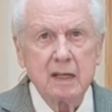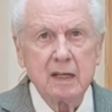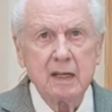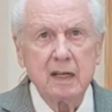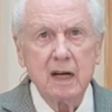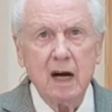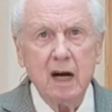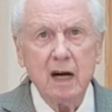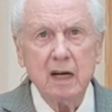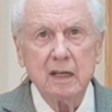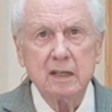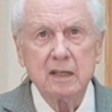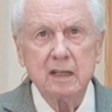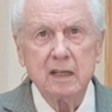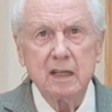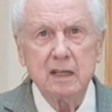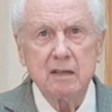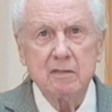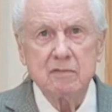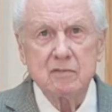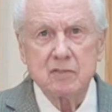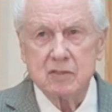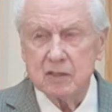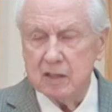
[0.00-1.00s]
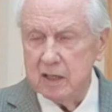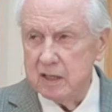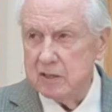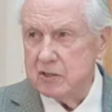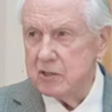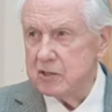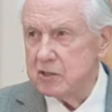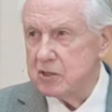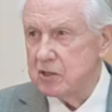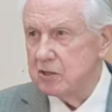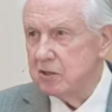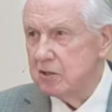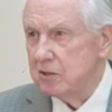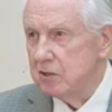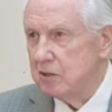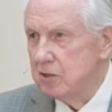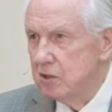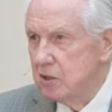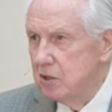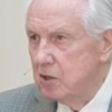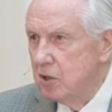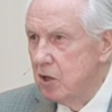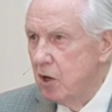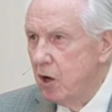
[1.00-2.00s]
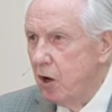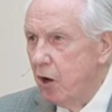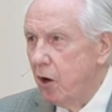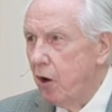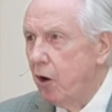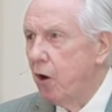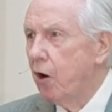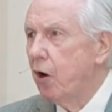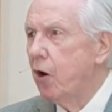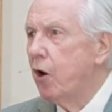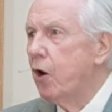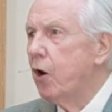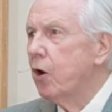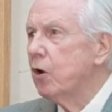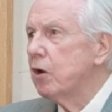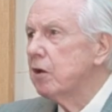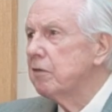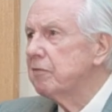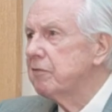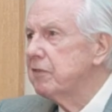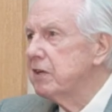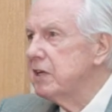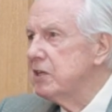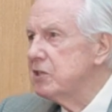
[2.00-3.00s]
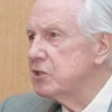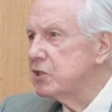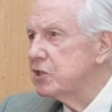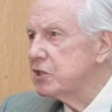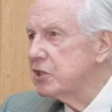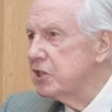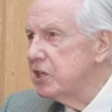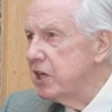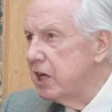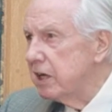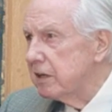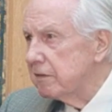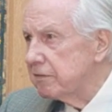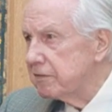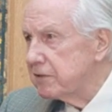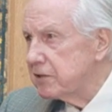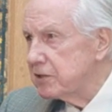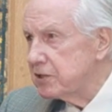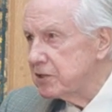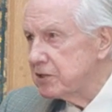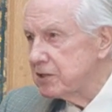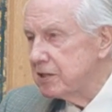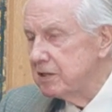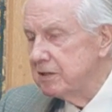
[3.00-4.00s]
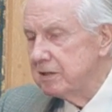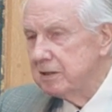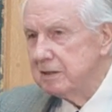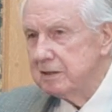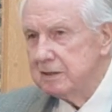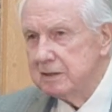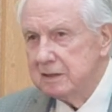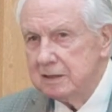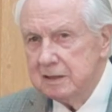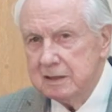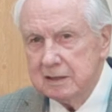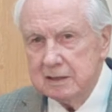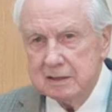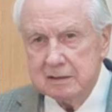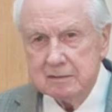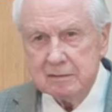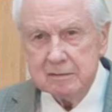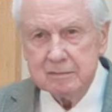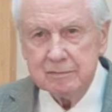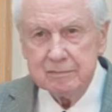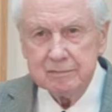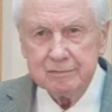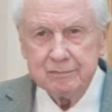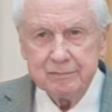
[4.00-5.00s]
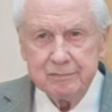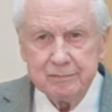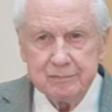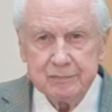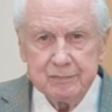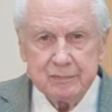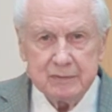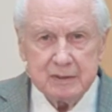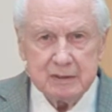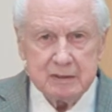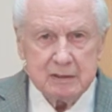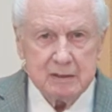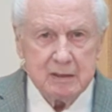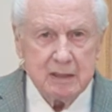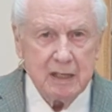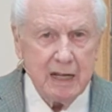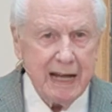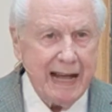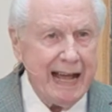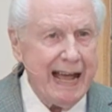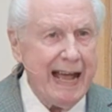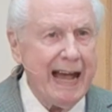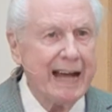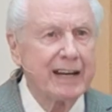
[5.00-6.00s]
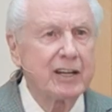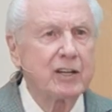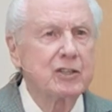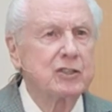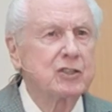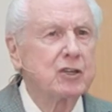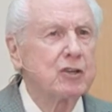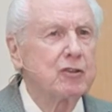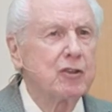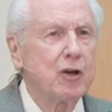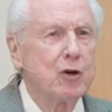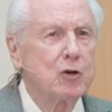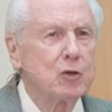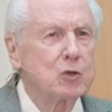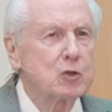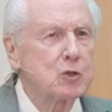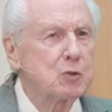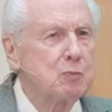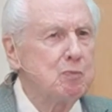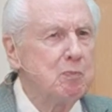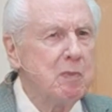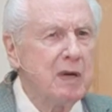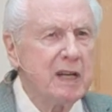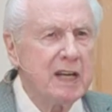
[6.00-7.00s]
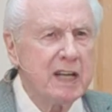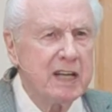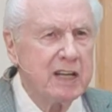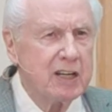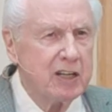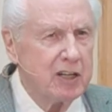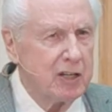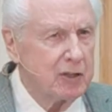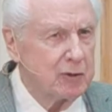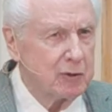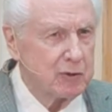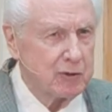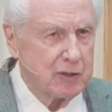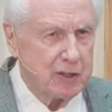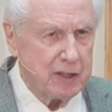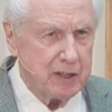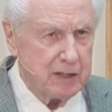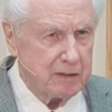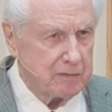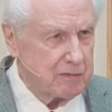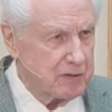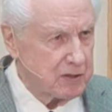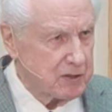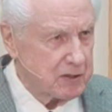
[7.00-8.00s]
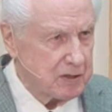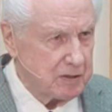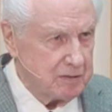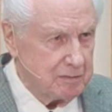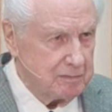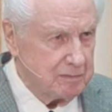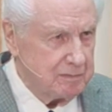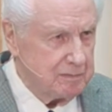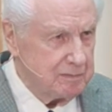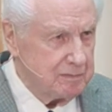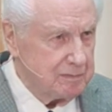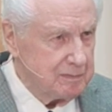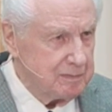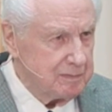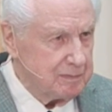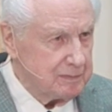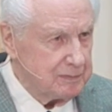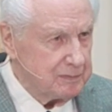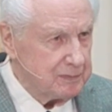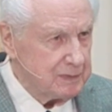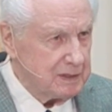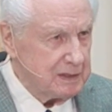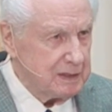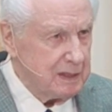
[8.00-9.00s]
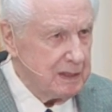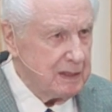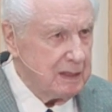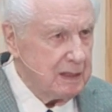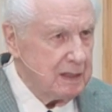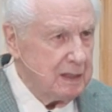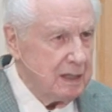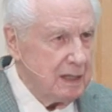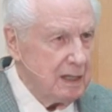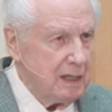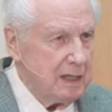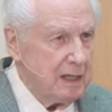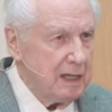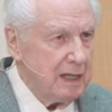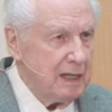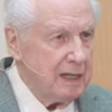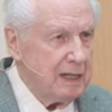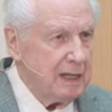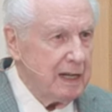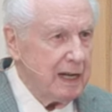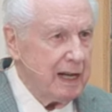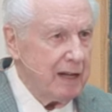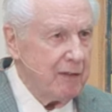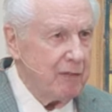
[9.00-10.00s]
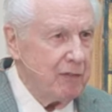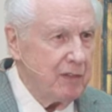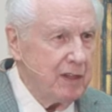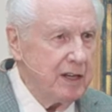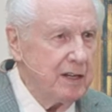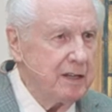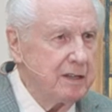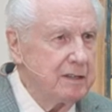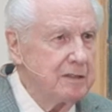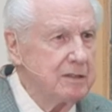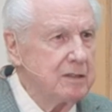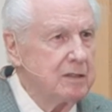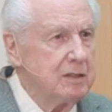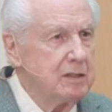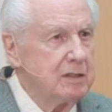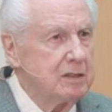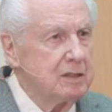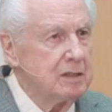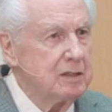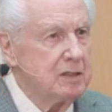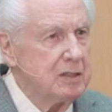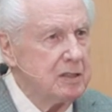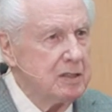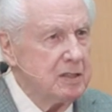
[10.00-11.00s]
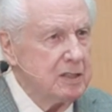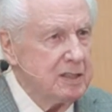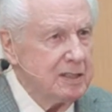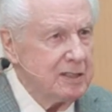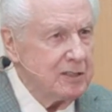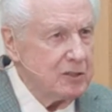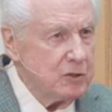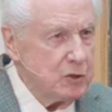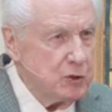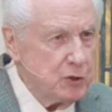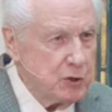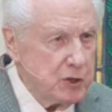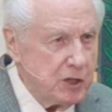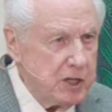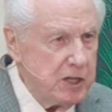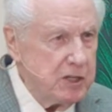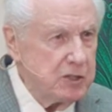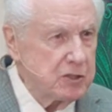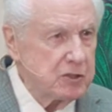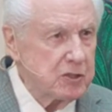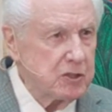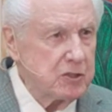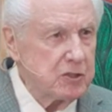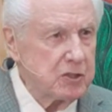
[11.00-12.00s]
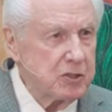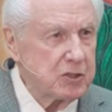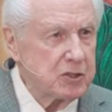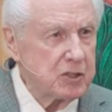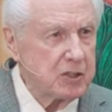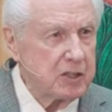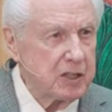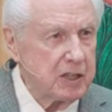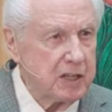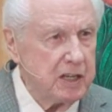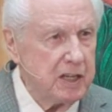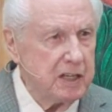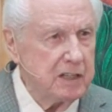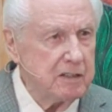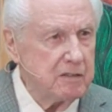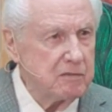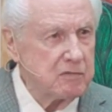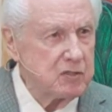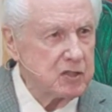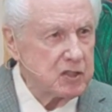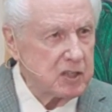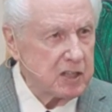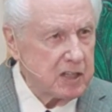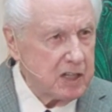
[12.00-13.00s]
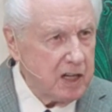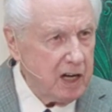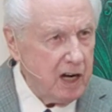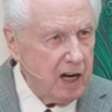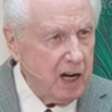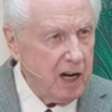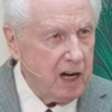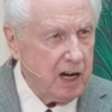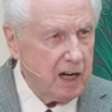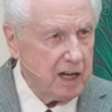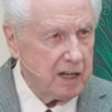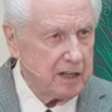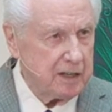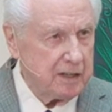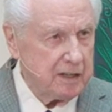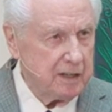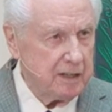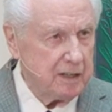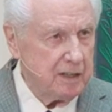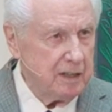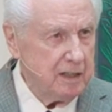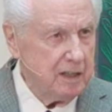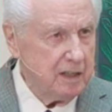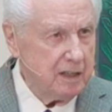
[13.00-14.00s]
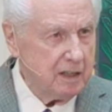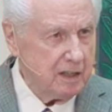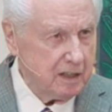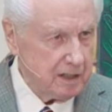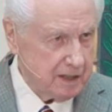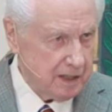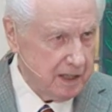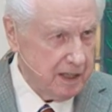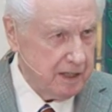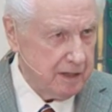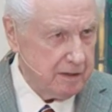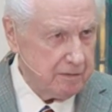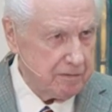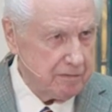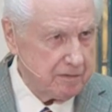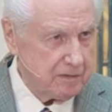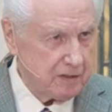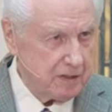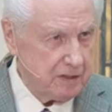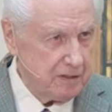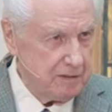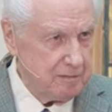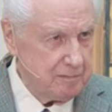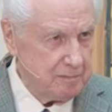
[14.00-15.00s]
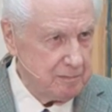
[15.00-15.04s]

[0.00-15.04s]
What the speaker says: God gives us all of these gifts, added to those many other gifts. And then Jesus gives God a gift.